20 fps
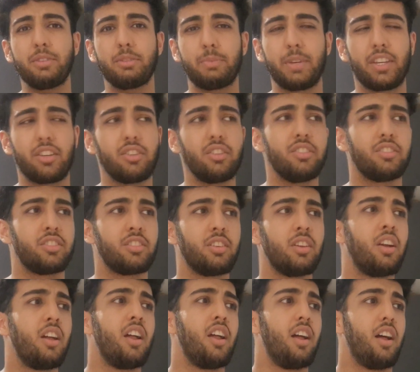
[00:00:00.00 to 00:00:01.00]
has been good.
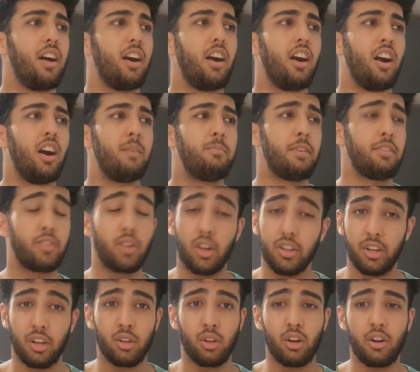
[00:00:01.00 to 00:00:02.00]
I've
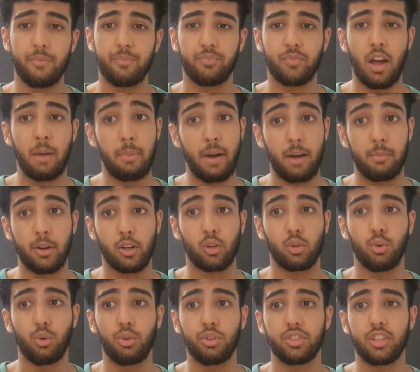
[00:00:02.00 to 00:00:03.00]
learned a lot about my
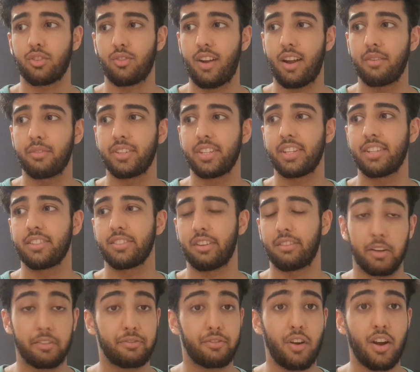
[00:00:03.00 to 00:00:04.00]
course, surroundings,
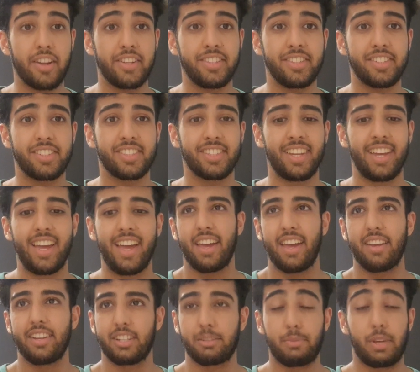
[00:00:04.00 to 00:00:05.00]
my friends.
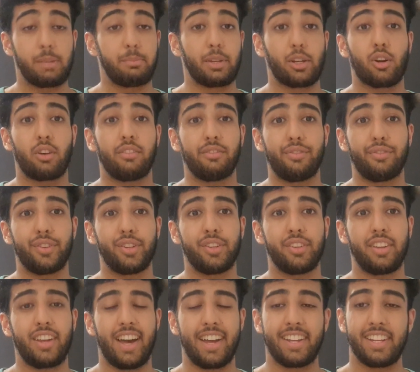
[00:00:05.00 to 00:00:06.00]
It's made me
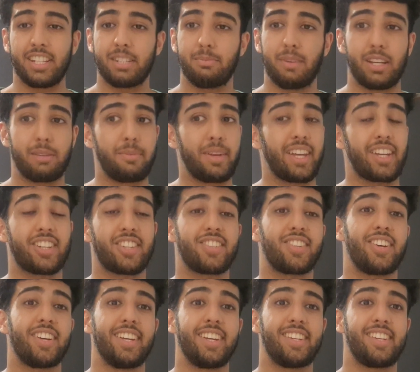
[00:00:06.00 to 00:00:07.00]
confident and it's made me
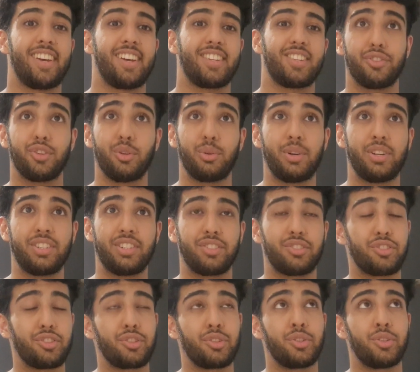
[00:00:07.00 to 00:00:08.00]
excited forward
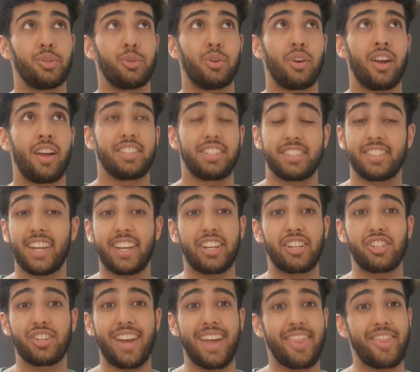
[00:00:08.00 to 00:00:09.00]
to
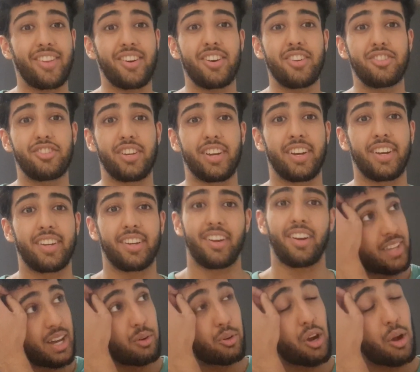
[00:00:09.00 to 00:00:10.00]
second year and third year.
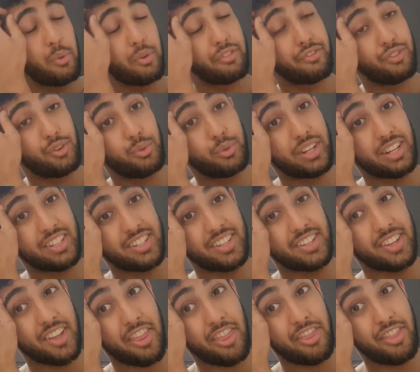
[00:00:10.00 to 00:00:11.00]
Now going forward
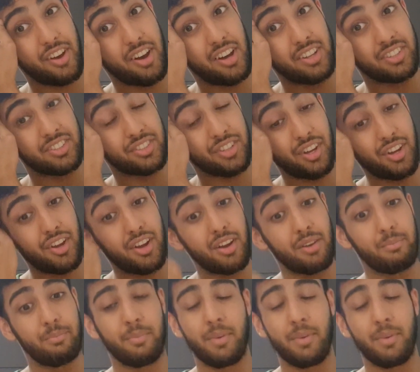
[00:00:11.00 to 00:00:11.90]
into third term,